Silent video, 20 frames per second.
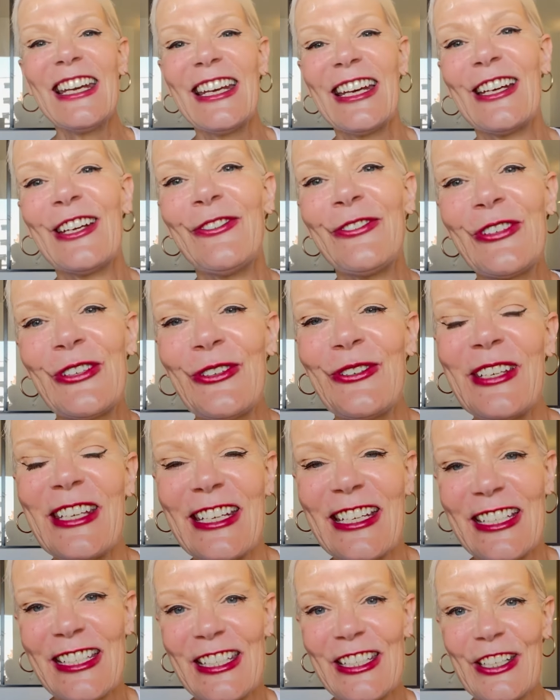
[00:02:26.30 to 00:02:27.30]
a few
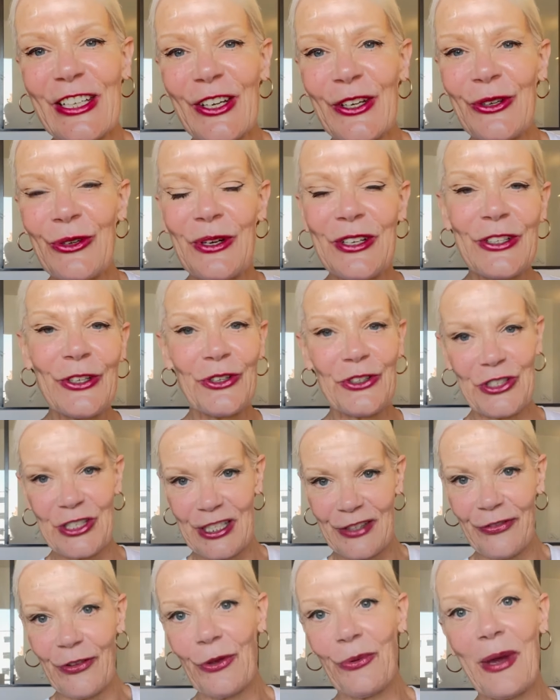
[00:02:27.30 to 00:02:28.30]
years ago, not
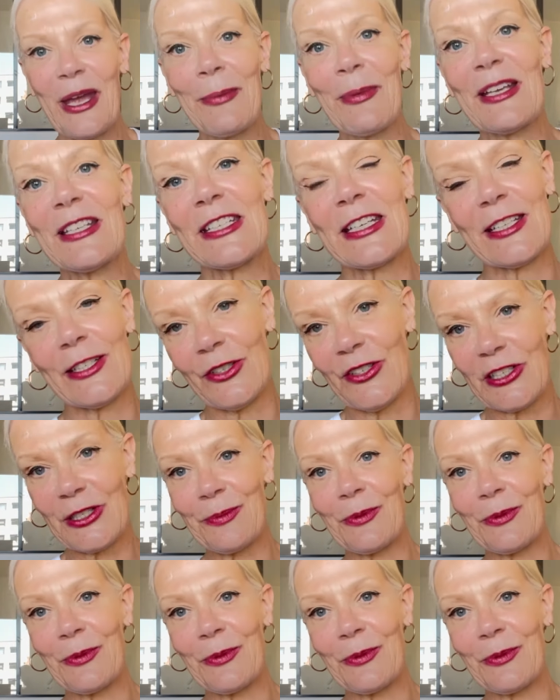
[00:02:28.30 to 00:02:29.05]
just for the way my skin looks,